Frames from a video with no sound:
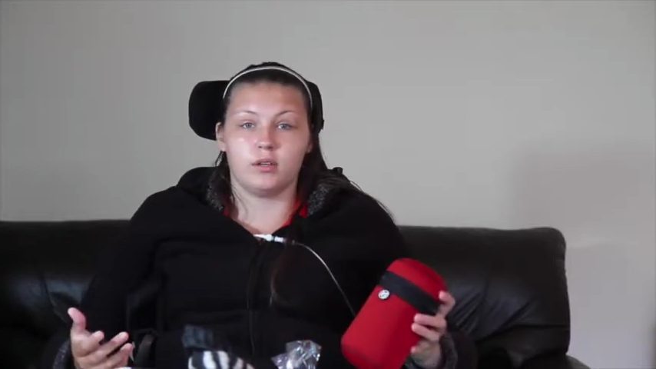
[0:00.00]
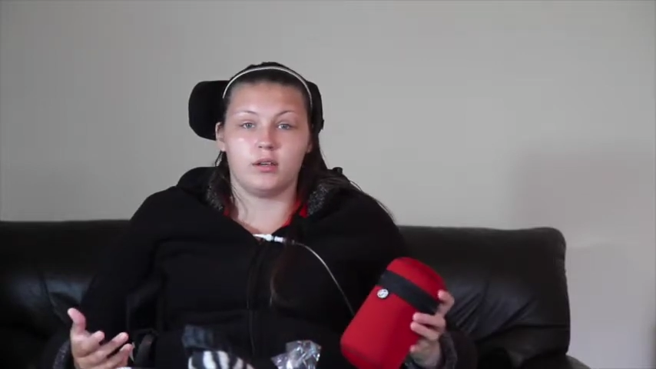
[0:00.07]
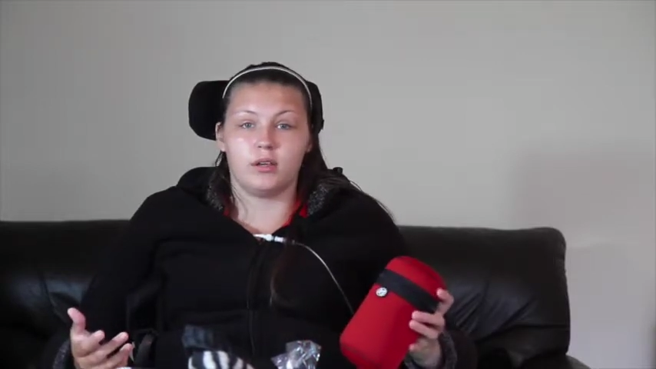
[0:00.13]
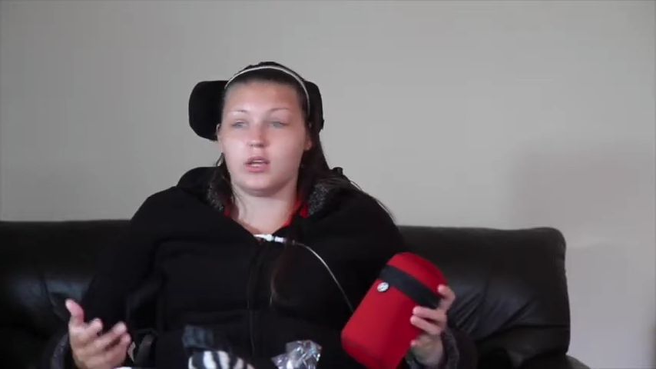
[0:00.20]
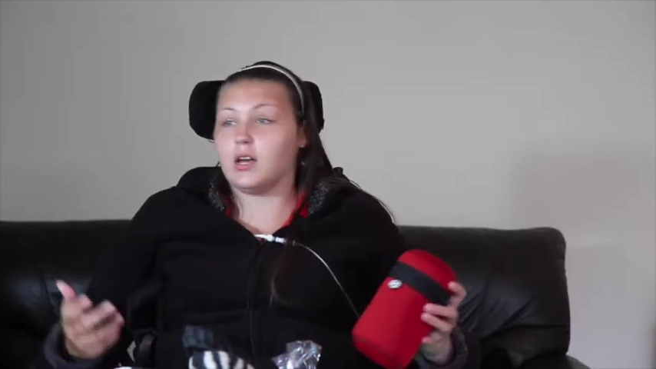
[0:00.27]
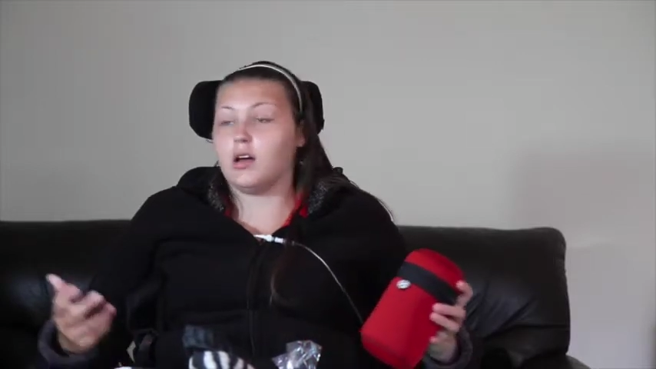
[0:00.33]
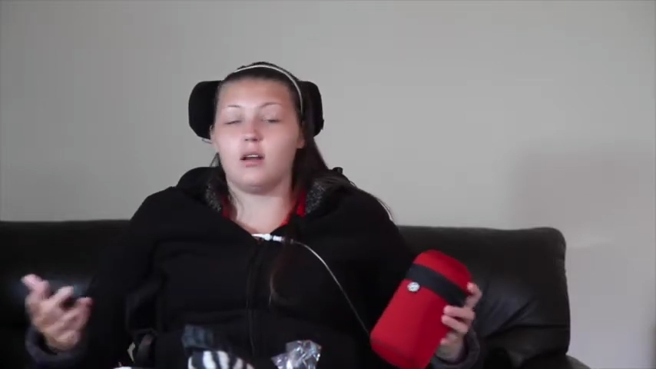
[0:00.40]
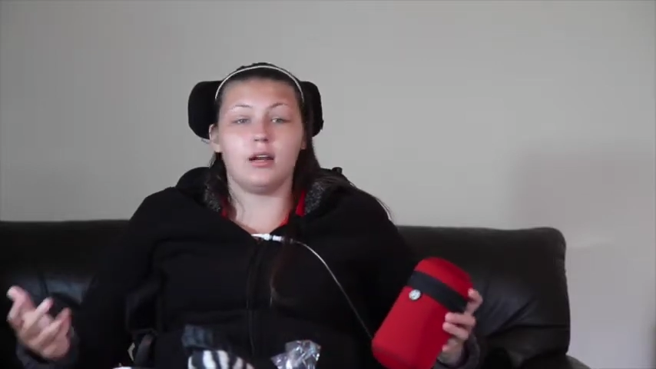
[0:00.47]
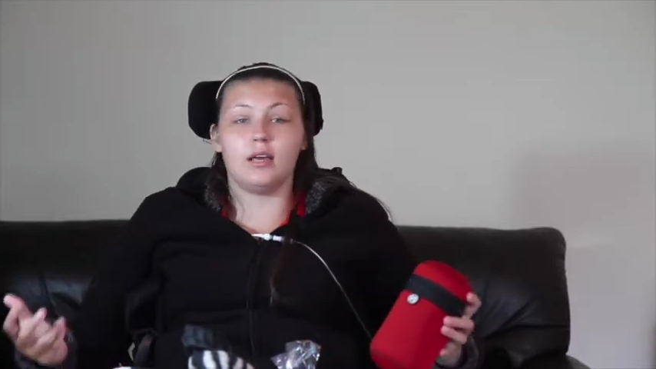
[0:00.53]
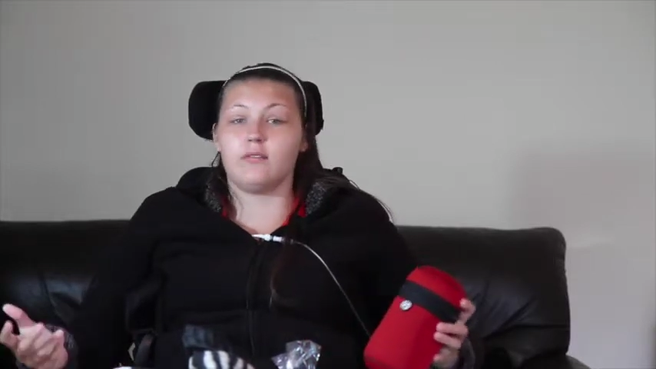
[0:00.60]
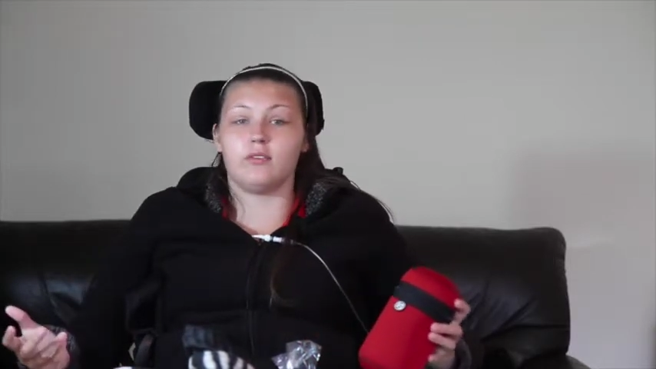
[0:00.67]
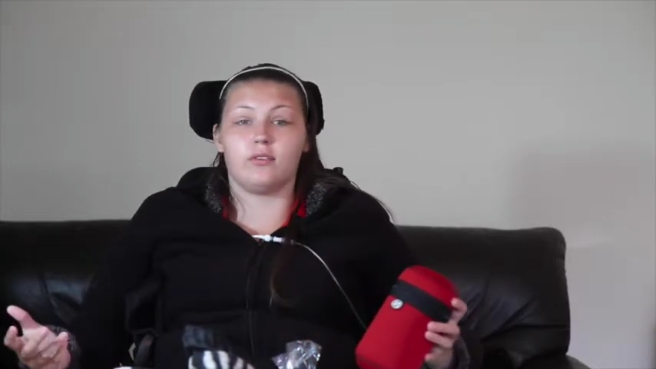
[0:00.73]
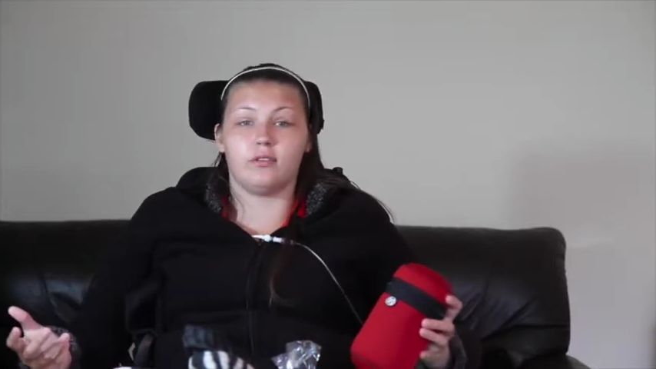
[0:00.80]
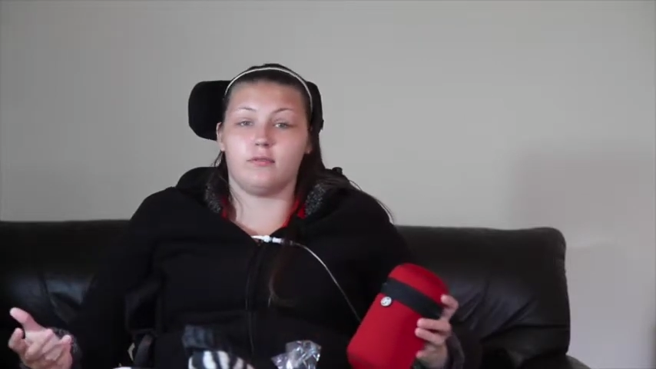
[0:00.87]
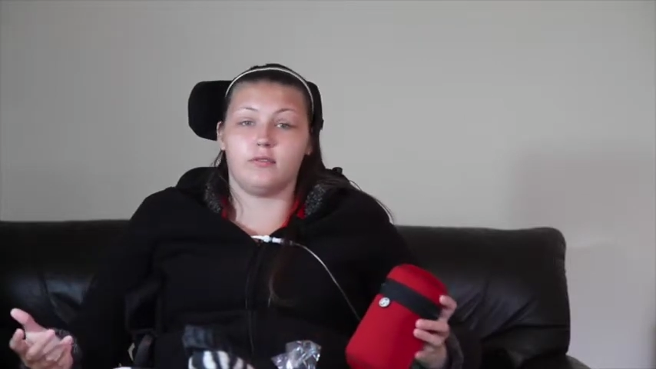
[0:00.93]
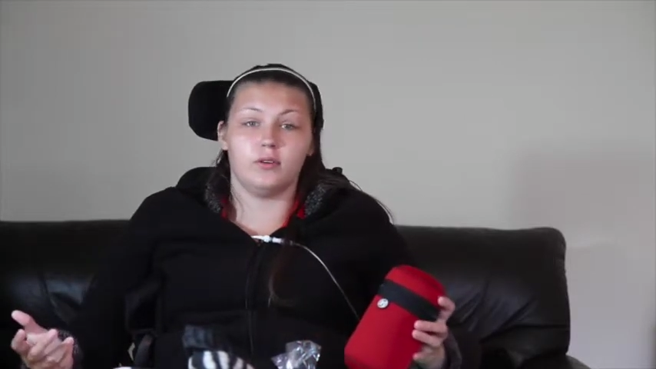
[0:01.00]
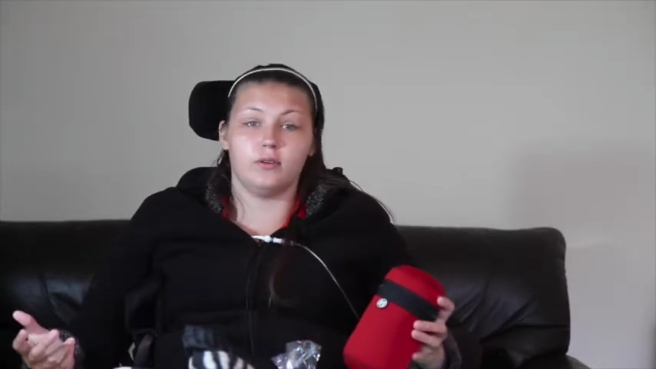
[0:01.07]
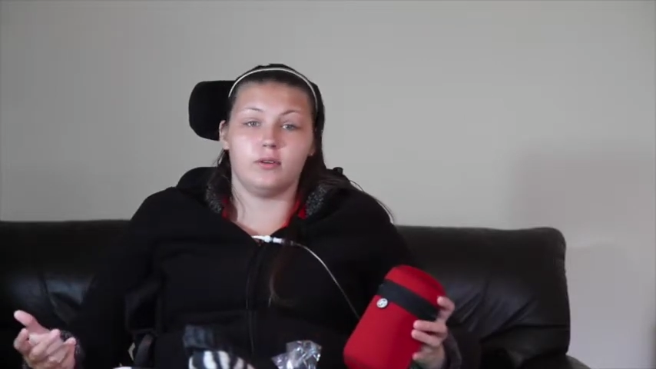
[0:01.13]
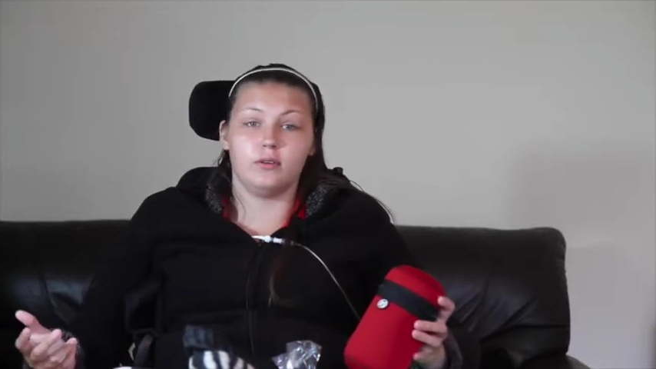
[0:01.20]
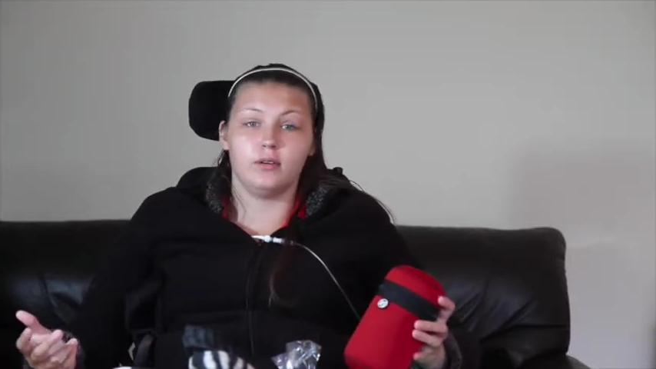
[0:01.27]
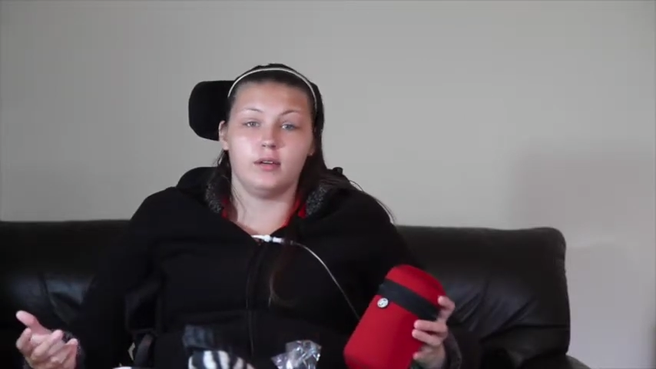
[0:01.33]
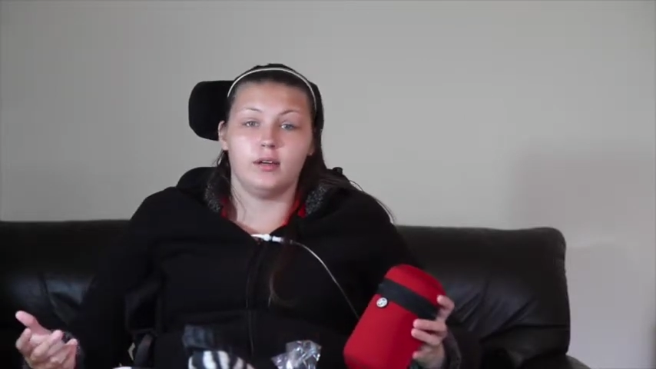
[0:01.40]
You can't leave it on the
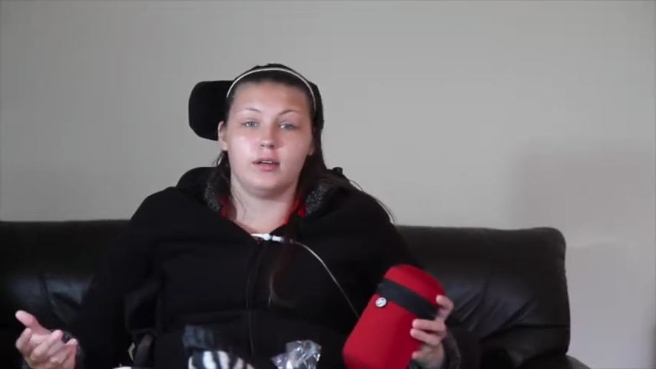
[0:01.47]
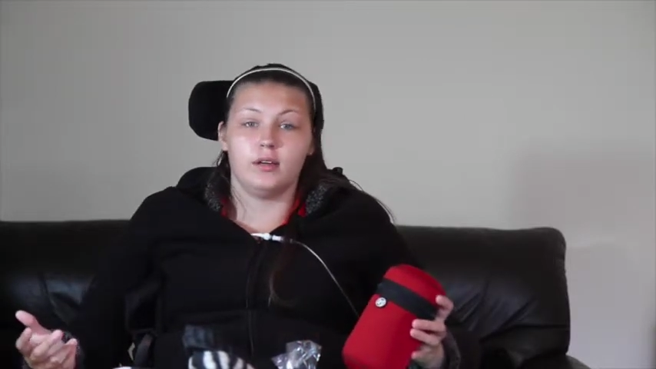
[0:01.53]
floor,